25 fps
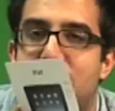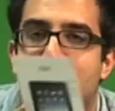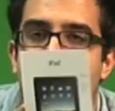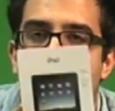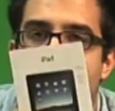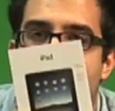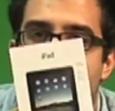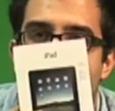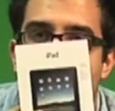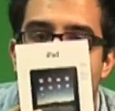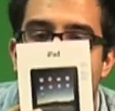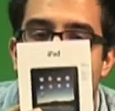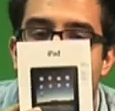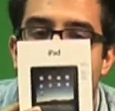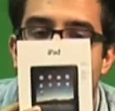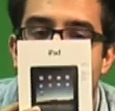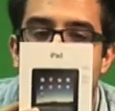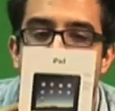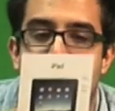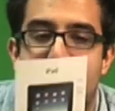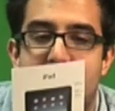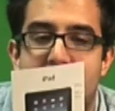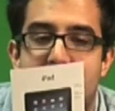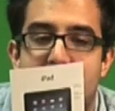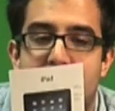on and off switch
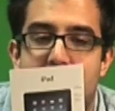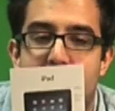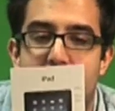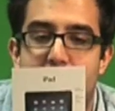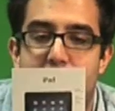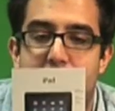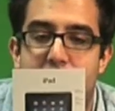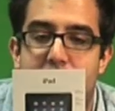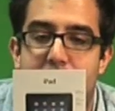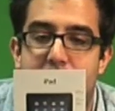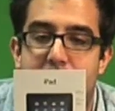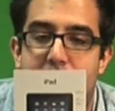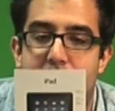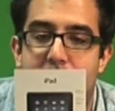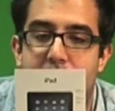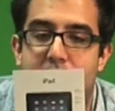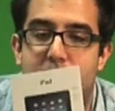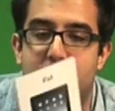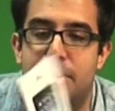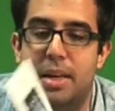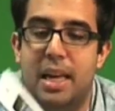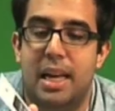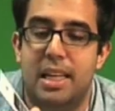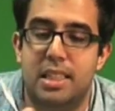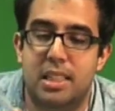is. But
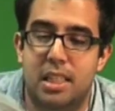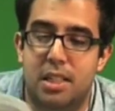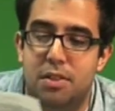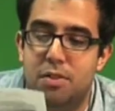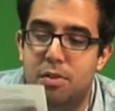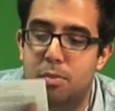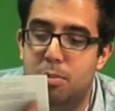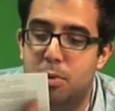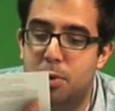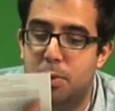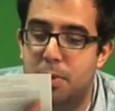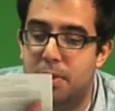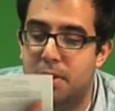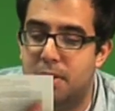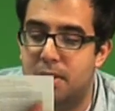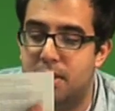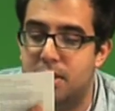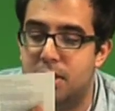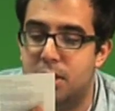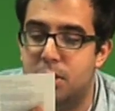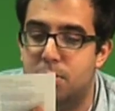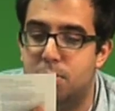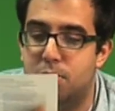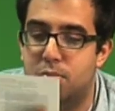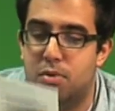I'm guessing if you bought one of
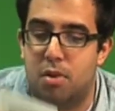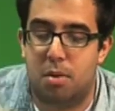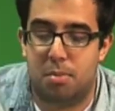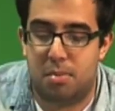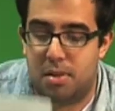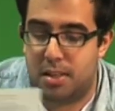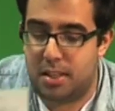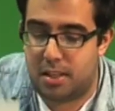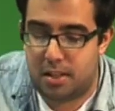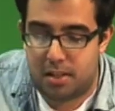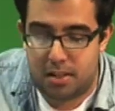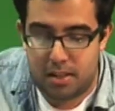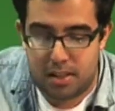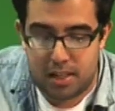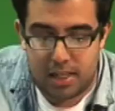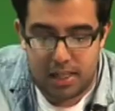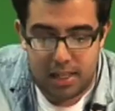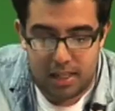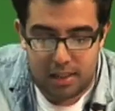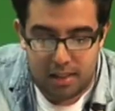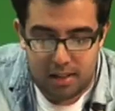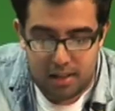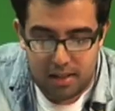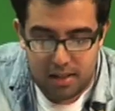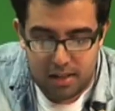these, you probably don't need that
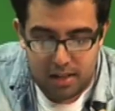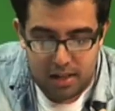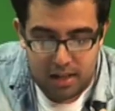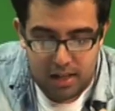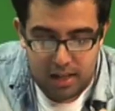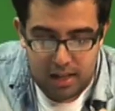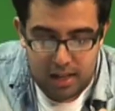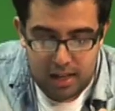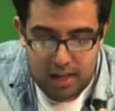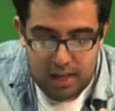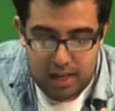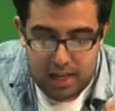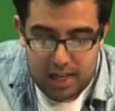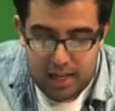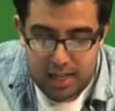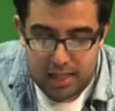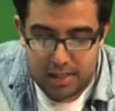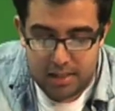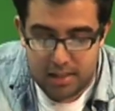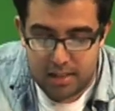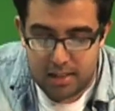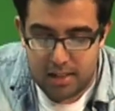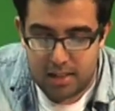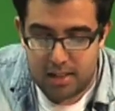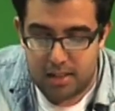either.
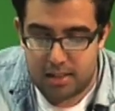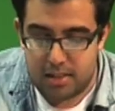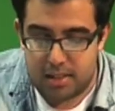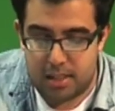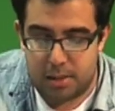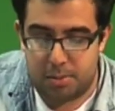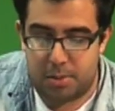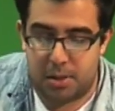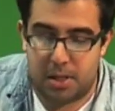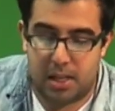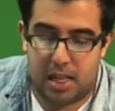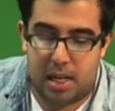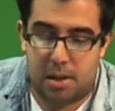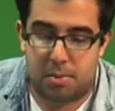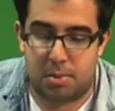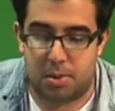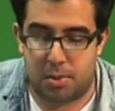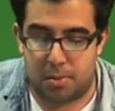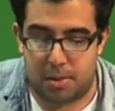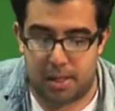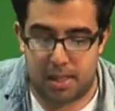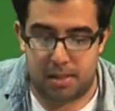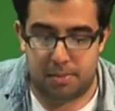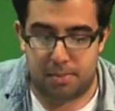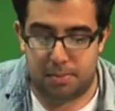And typical
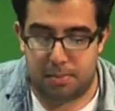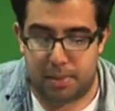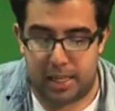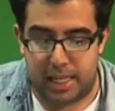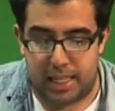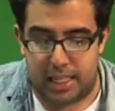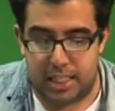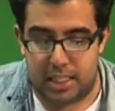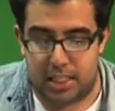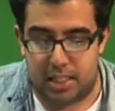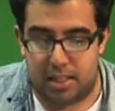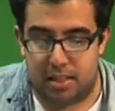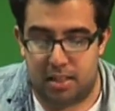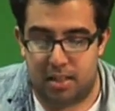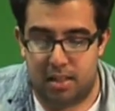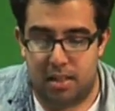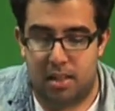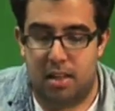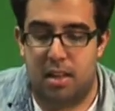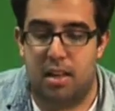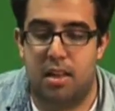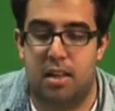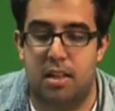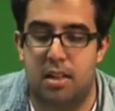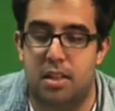Apple packaging,
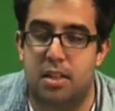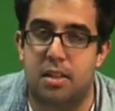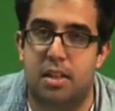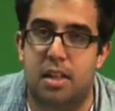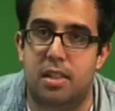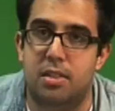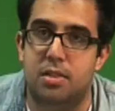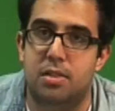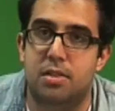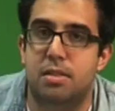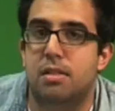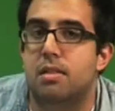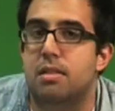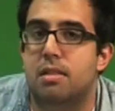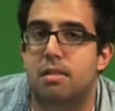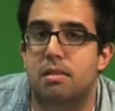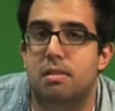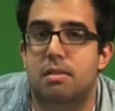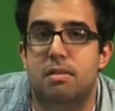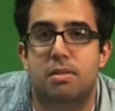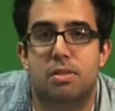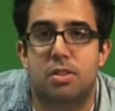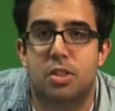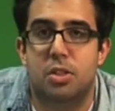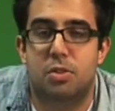that's
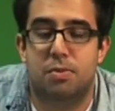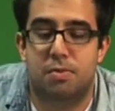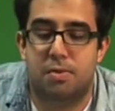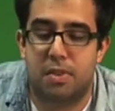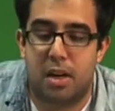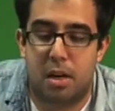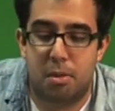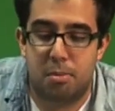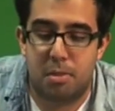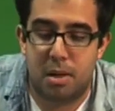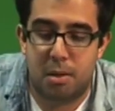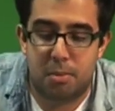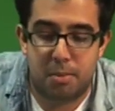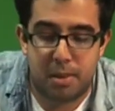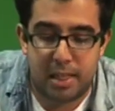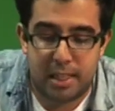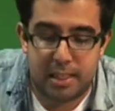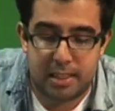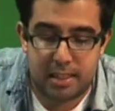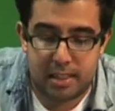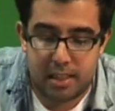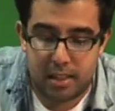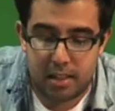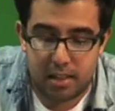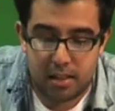just very
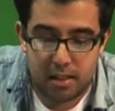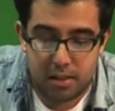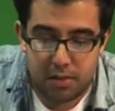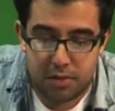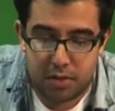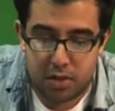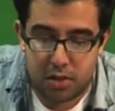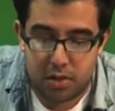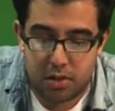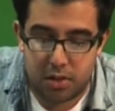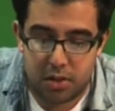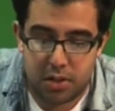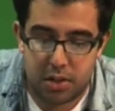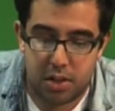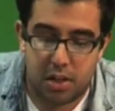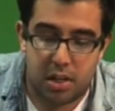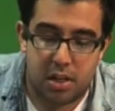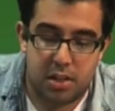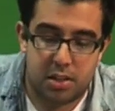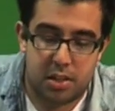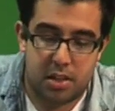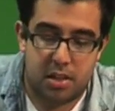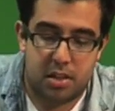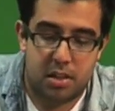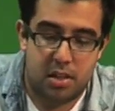minimalistic. You've just got your
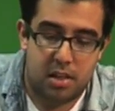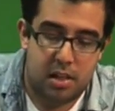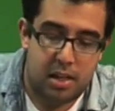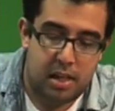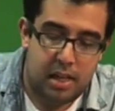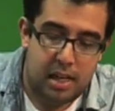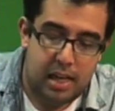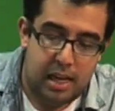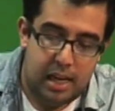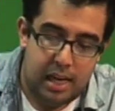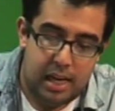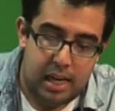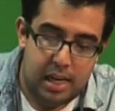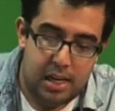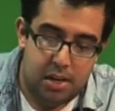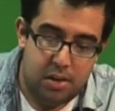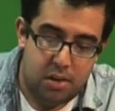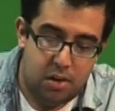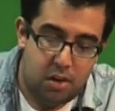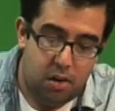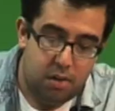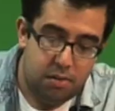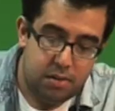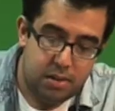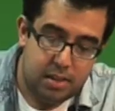charger. And
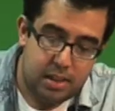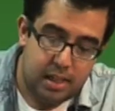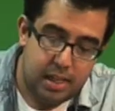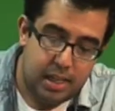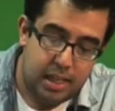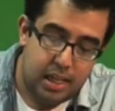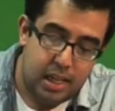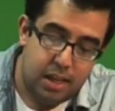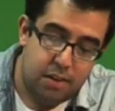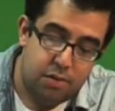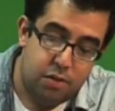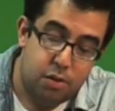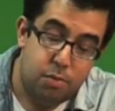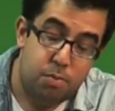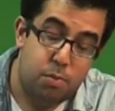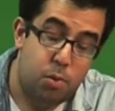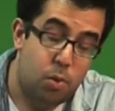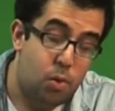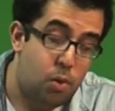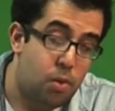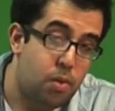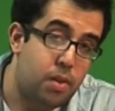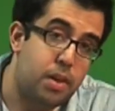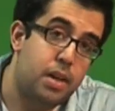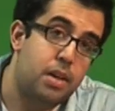obviously, if you've
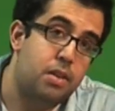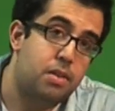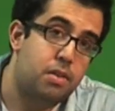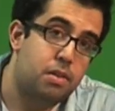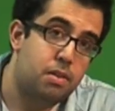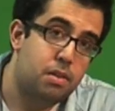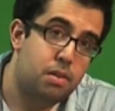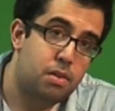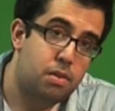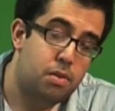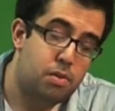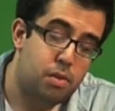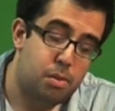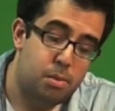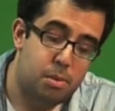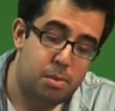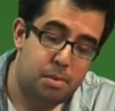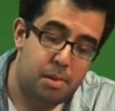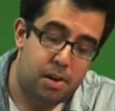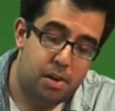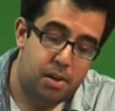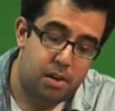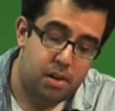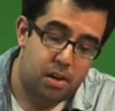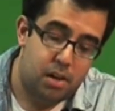bought this from
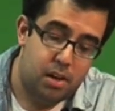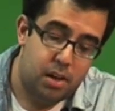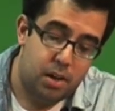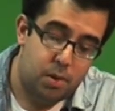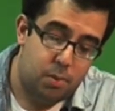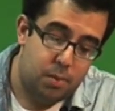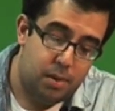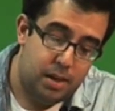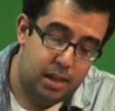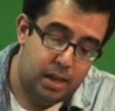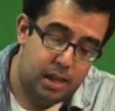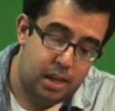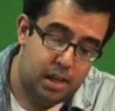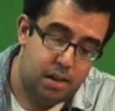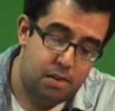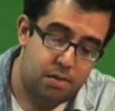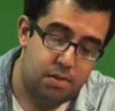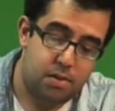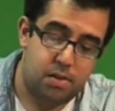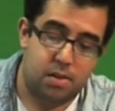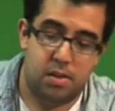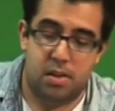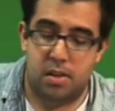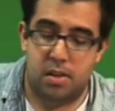America like we have,